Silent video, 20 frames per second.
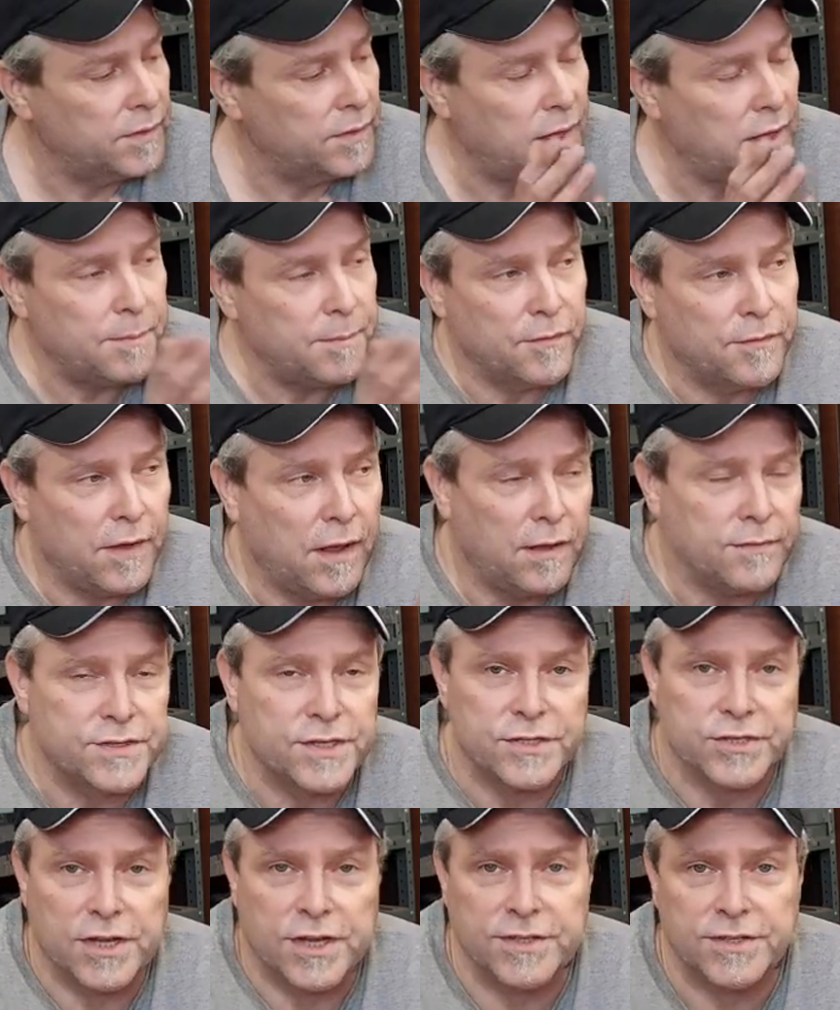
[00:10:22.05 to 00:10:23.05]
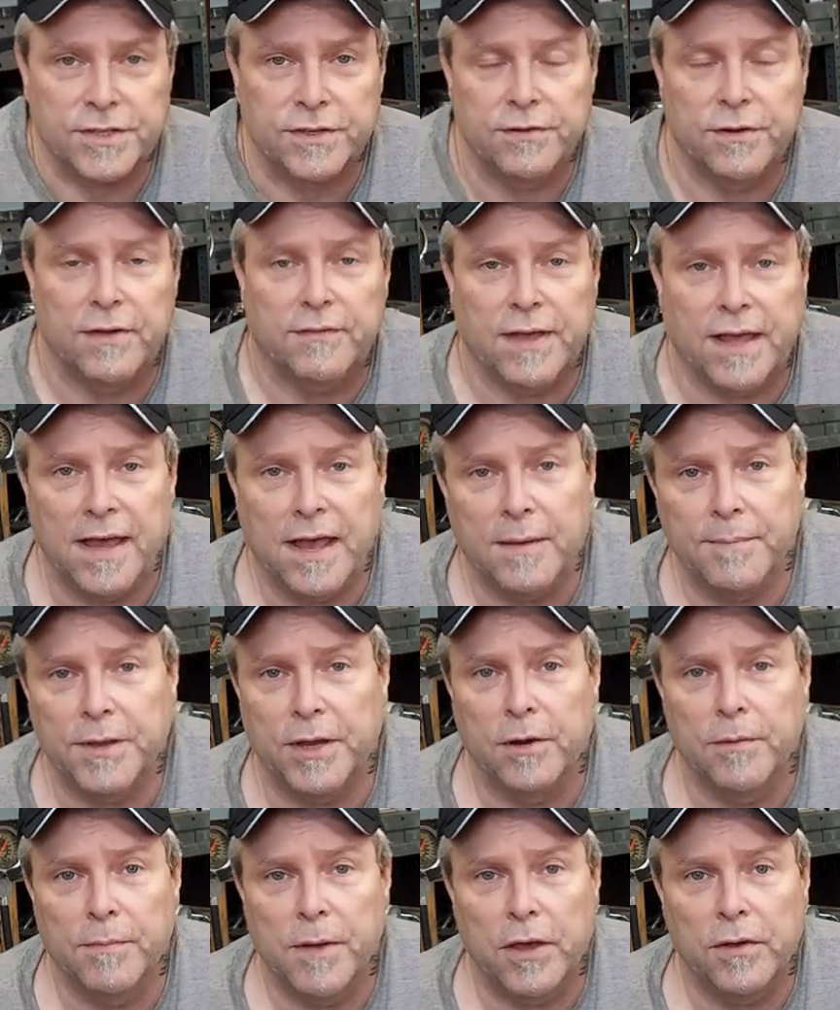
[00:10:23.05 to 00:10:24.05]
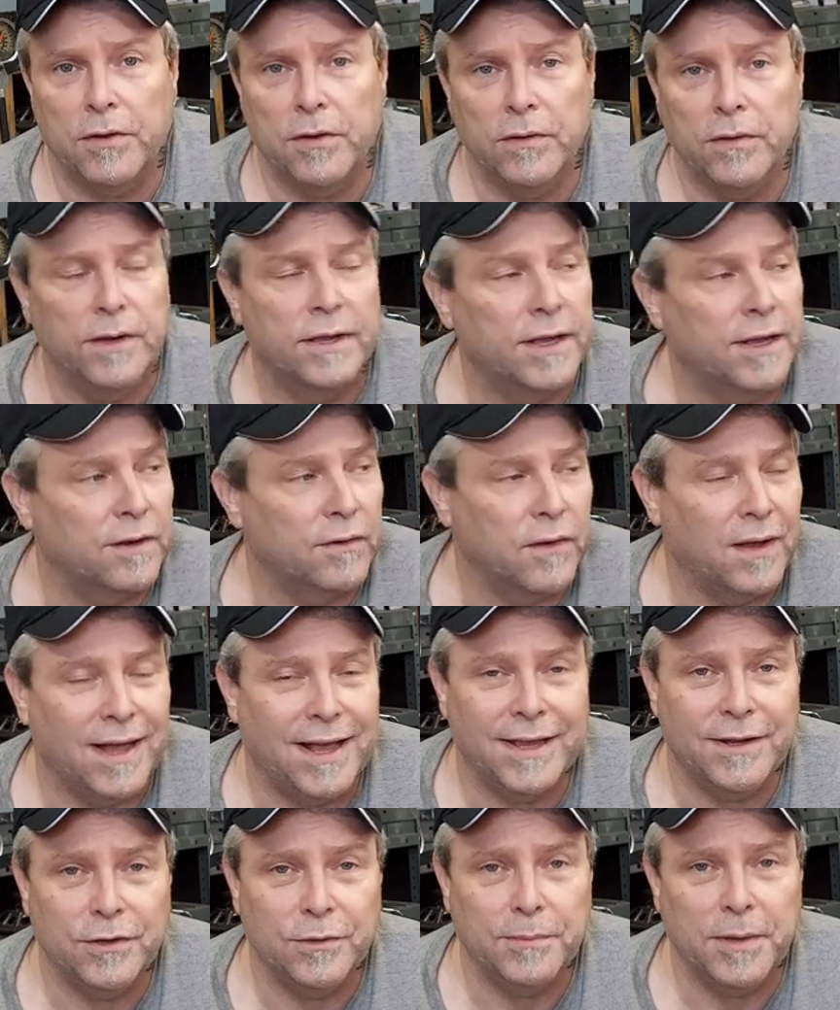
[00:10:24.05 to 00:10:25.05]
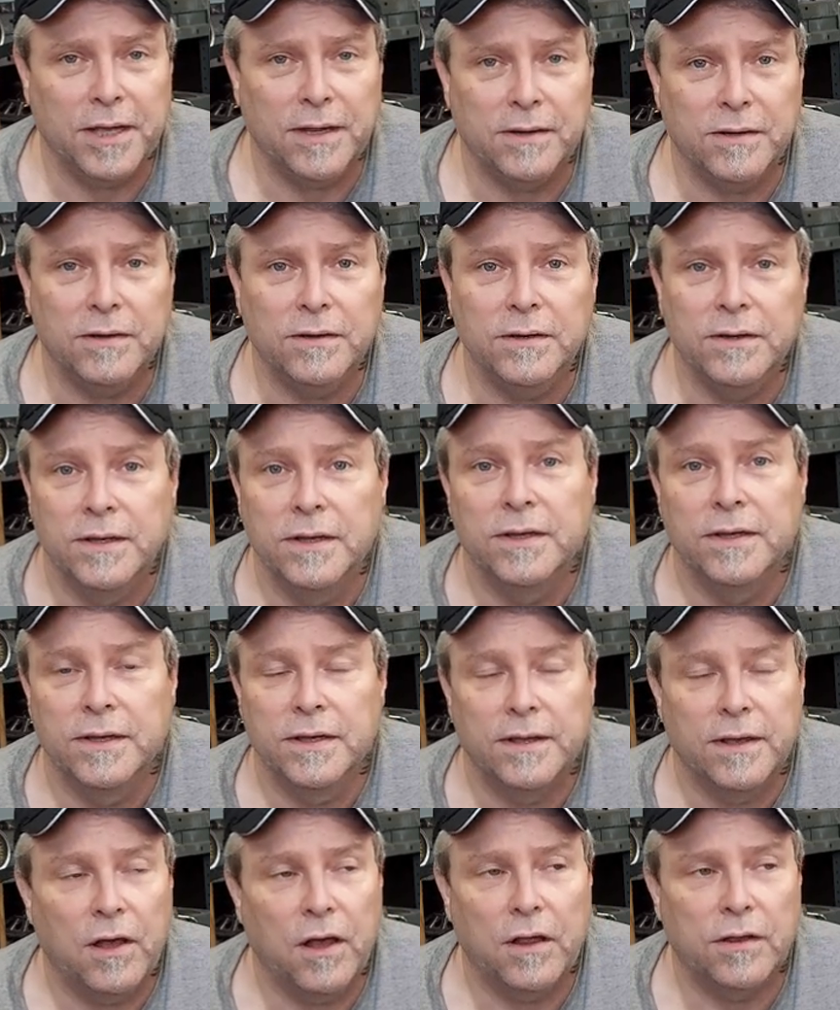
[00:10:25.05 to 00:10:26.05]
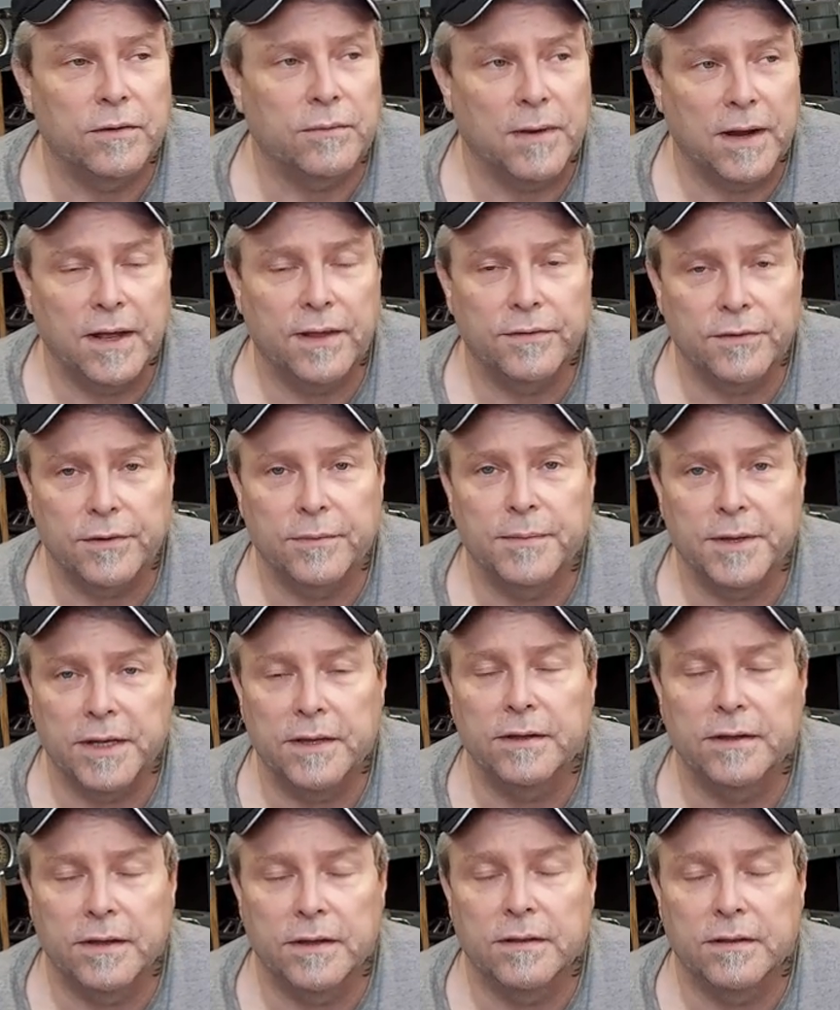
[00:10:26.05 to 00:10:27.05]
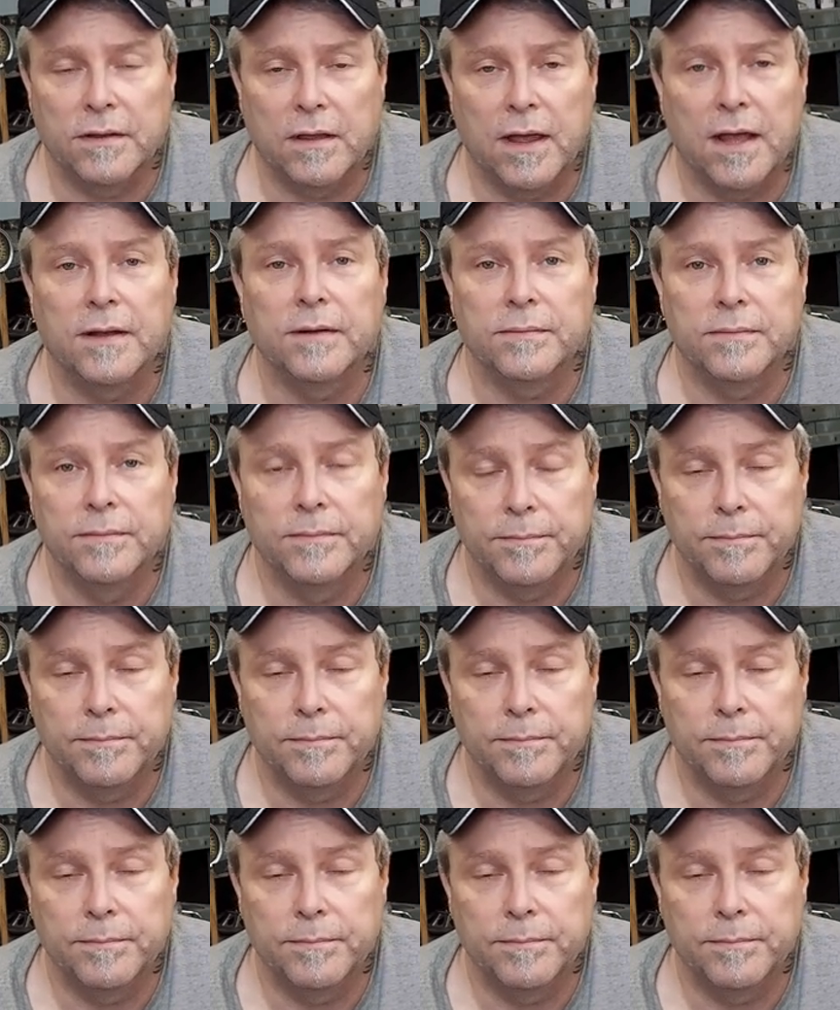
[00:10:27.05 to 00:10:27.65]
Keep your valves adjusted. You have a happier motor. It'll idle better. All around, it'll be a lot